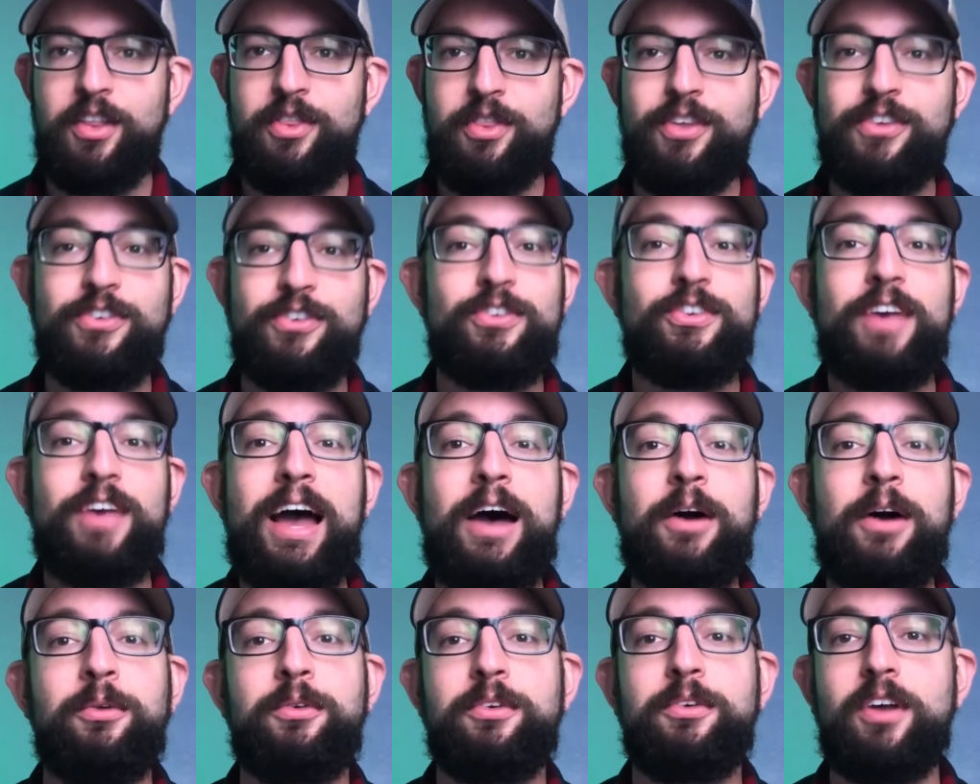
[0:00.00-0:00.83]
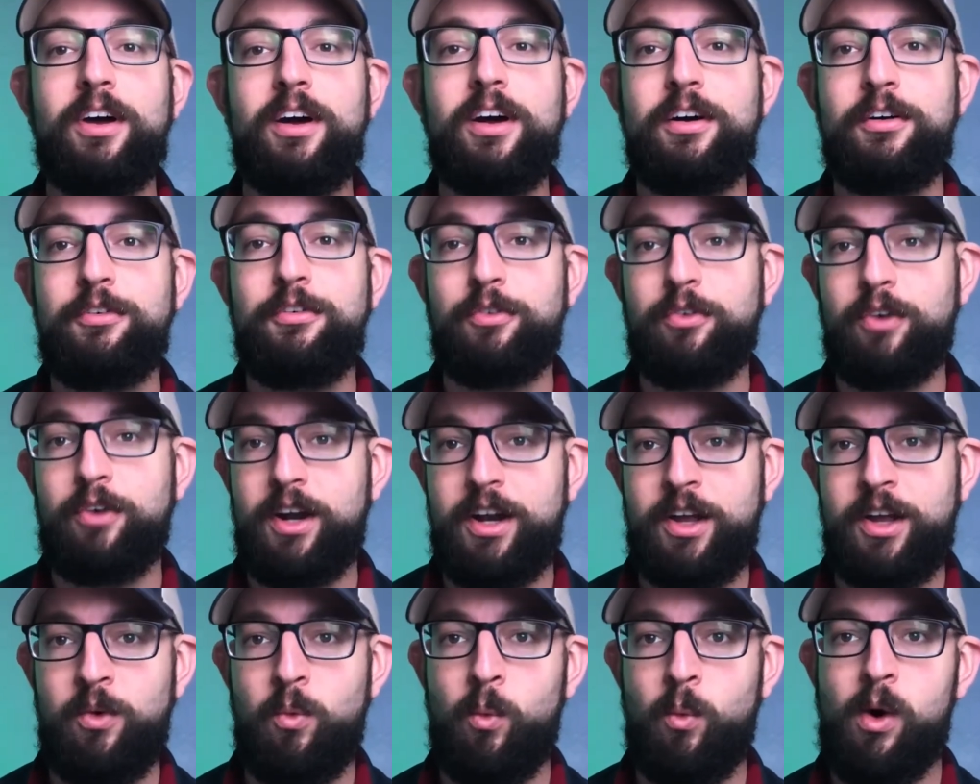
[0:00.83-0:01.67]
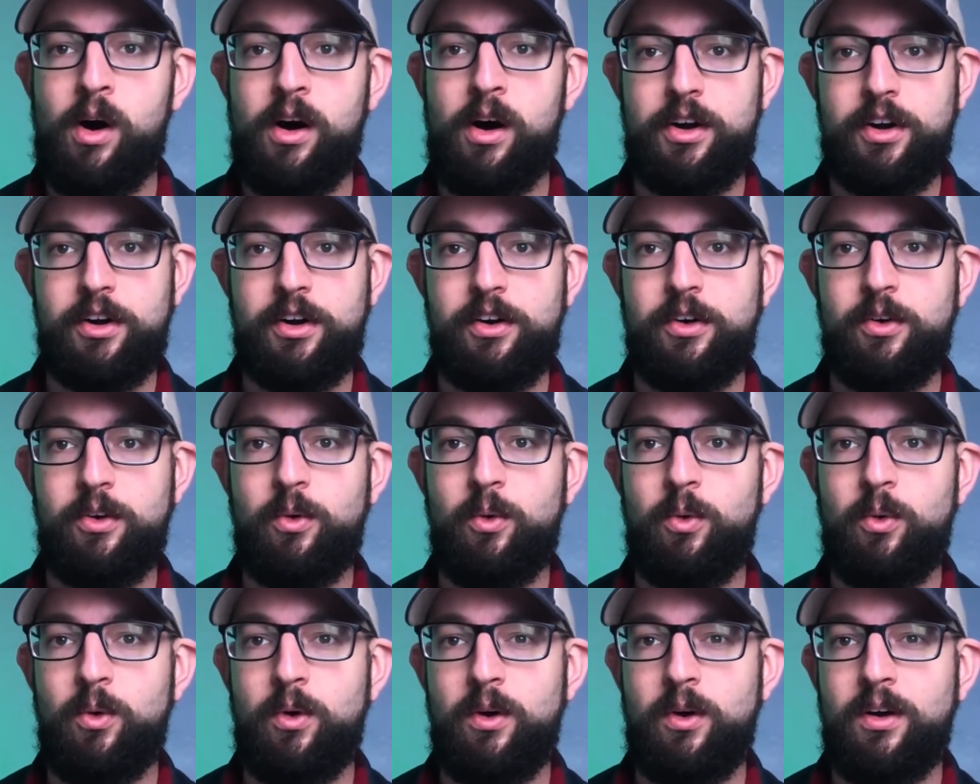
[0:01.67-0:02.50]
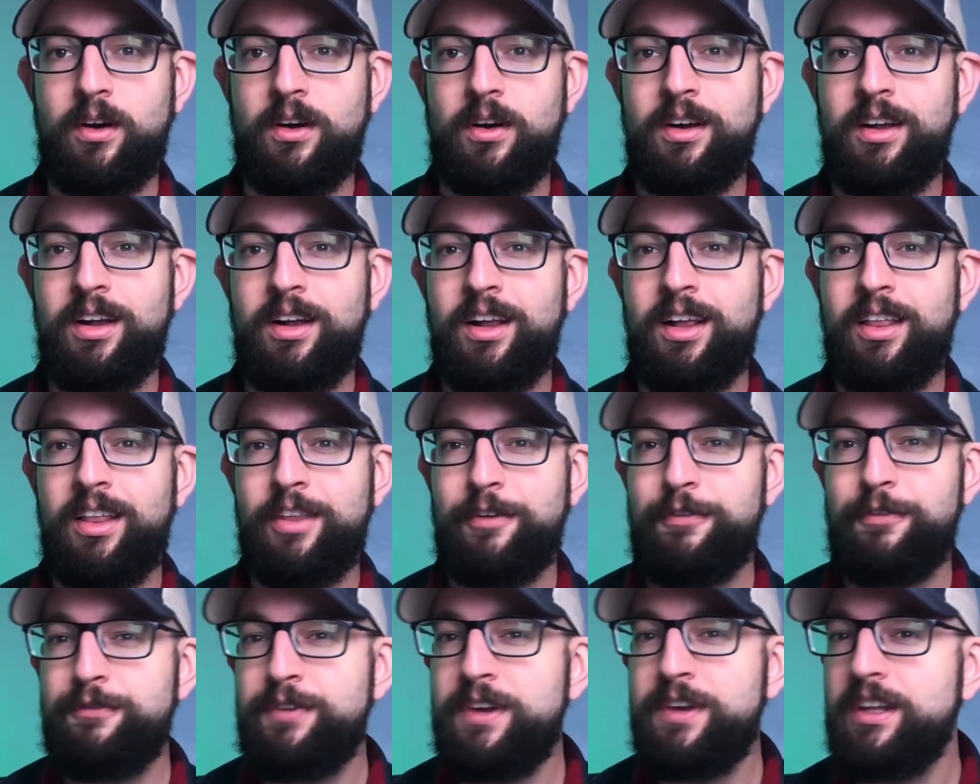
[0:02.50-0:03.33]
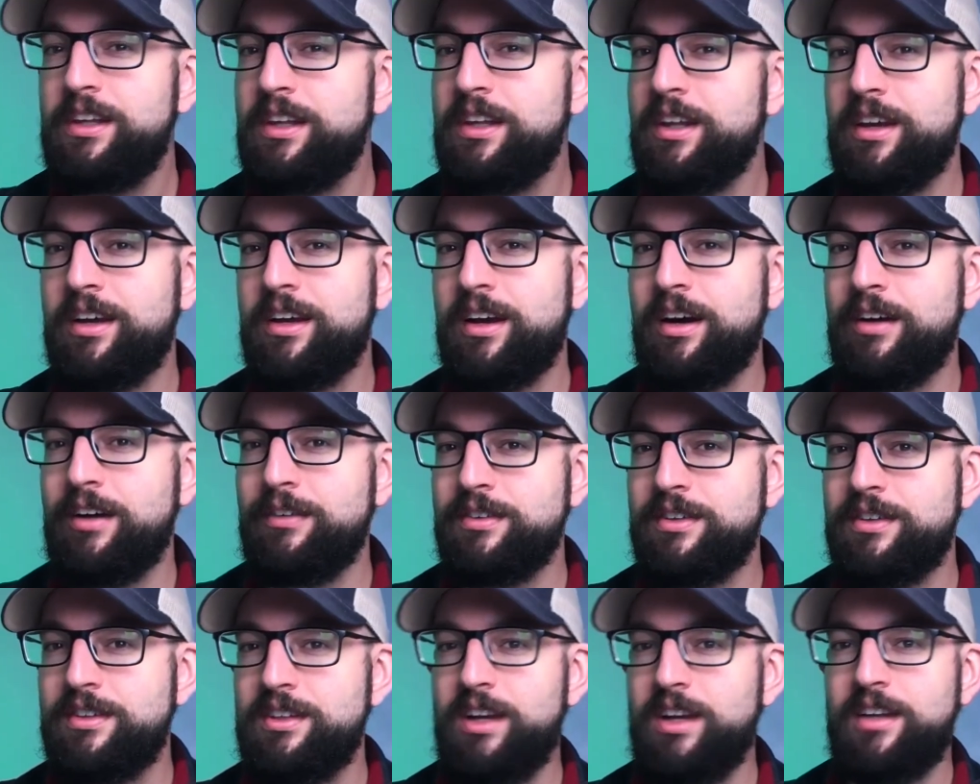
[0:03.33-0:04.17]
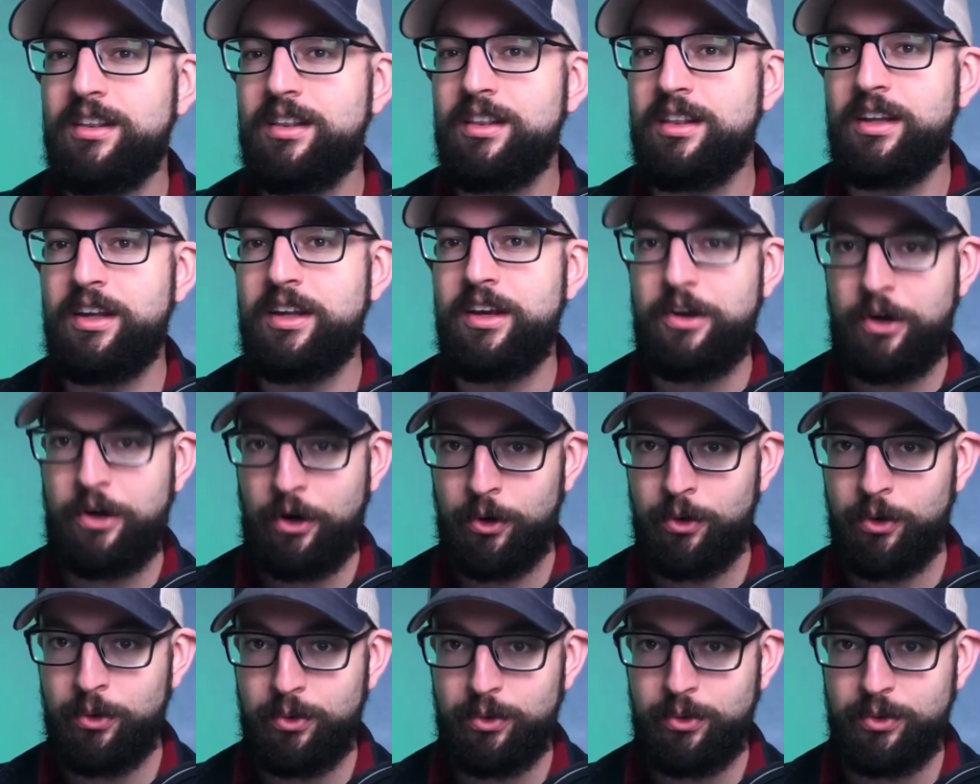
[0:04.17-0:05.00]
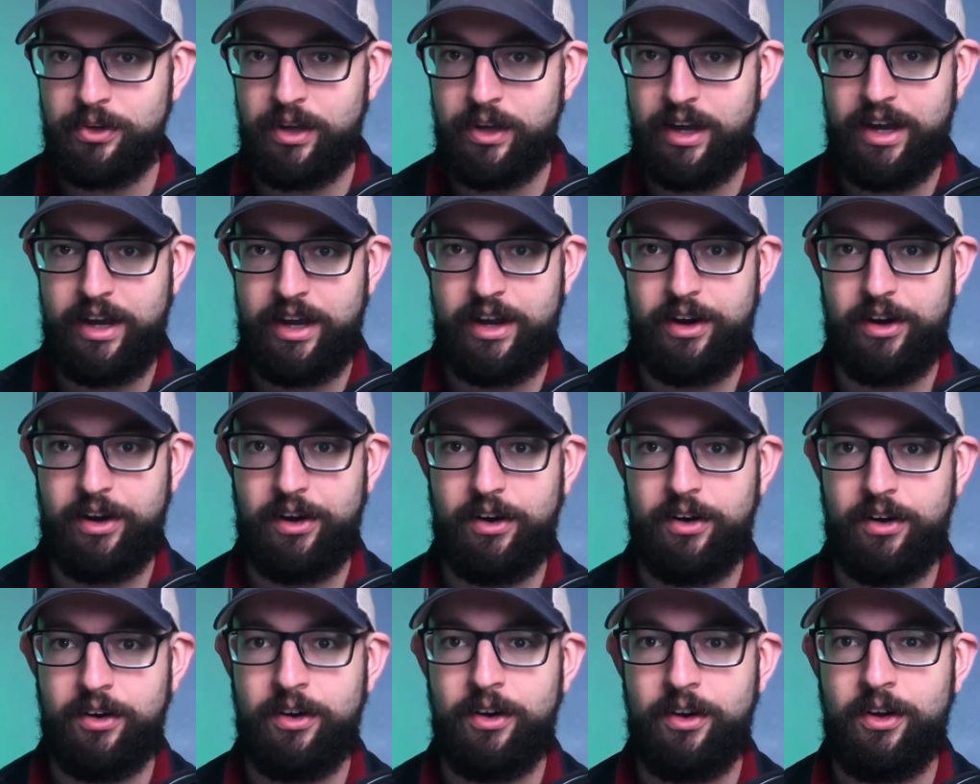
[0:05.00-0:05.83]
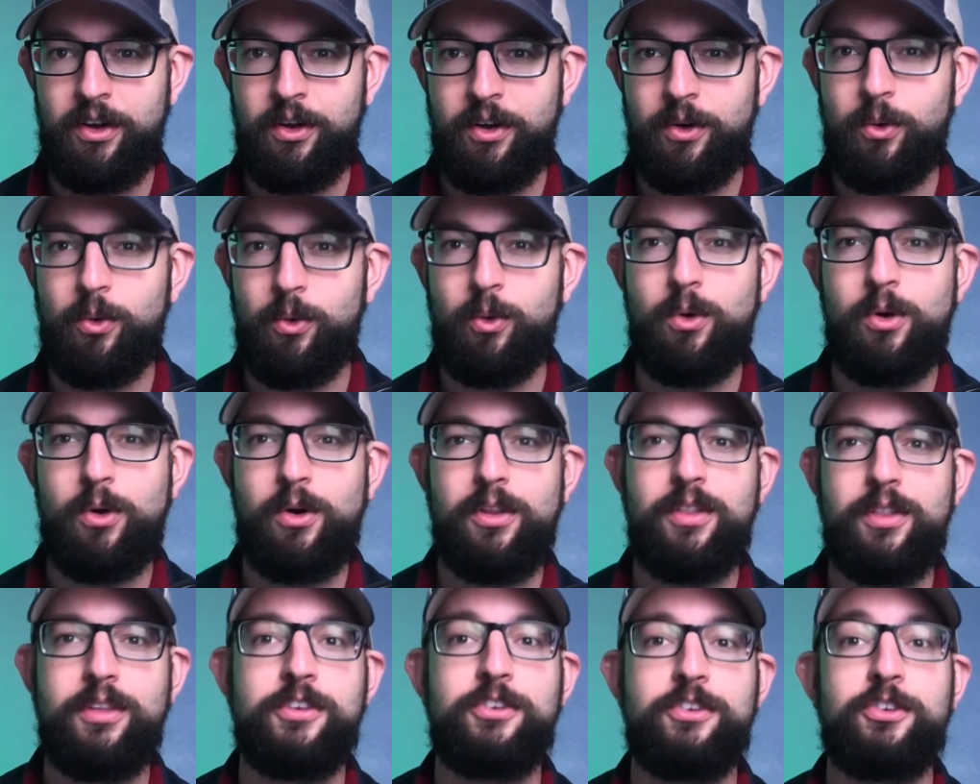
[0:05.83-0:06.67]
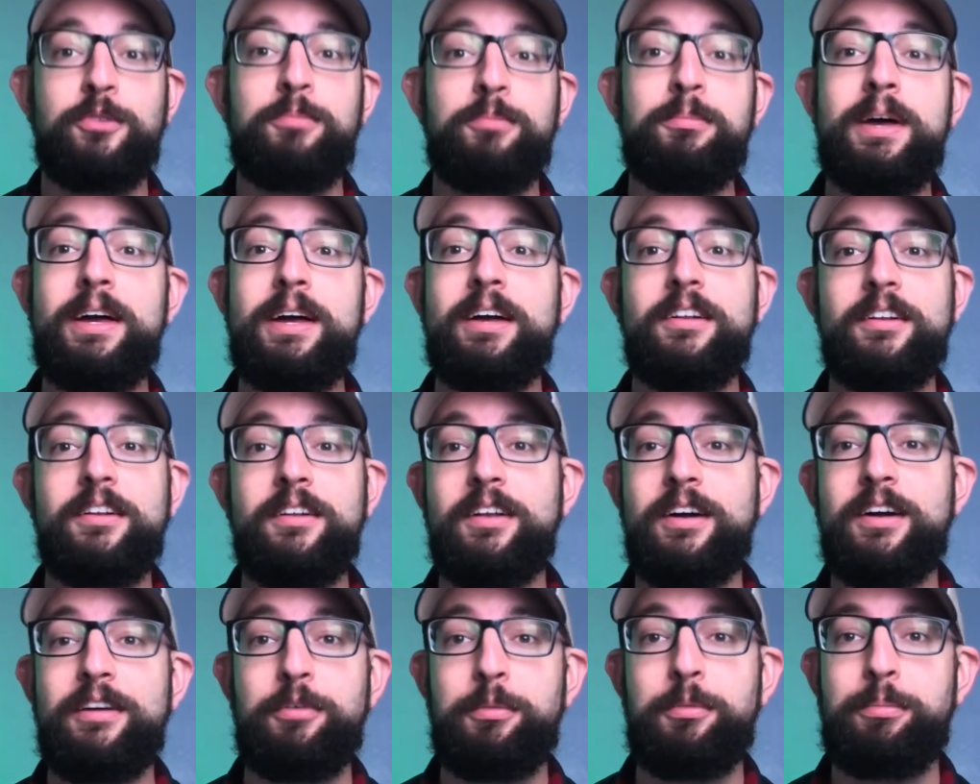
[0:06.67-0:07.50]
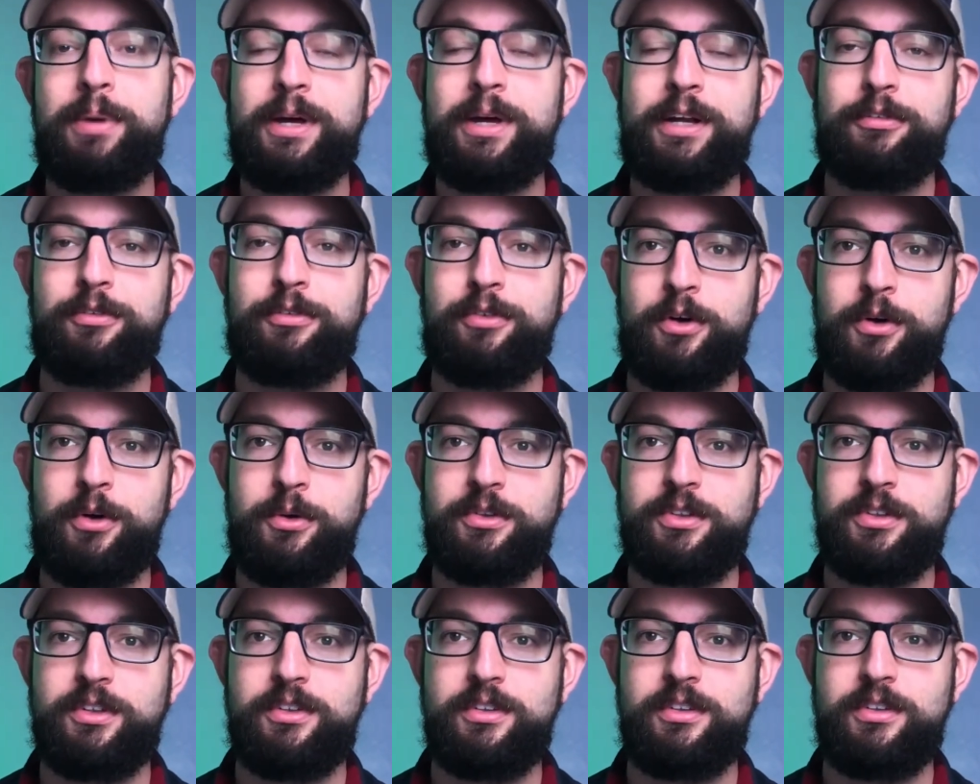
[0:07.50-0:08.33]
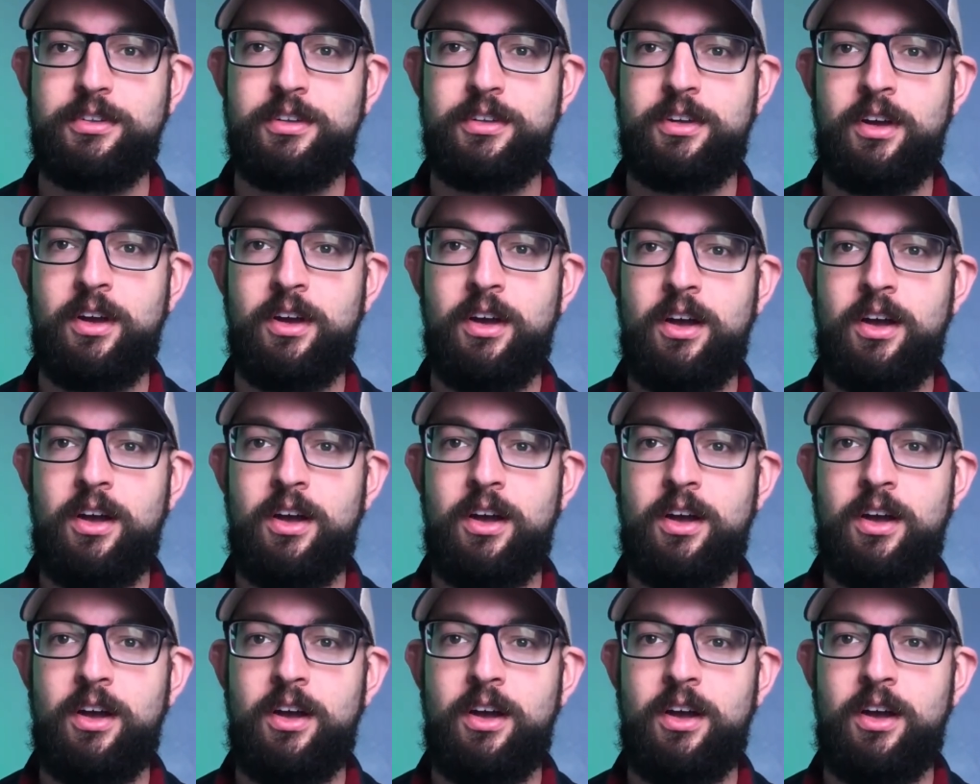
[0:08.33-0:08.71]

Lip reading: The sound of running water, or the feeling of suddenly cold air, or the smell of a bed of roses.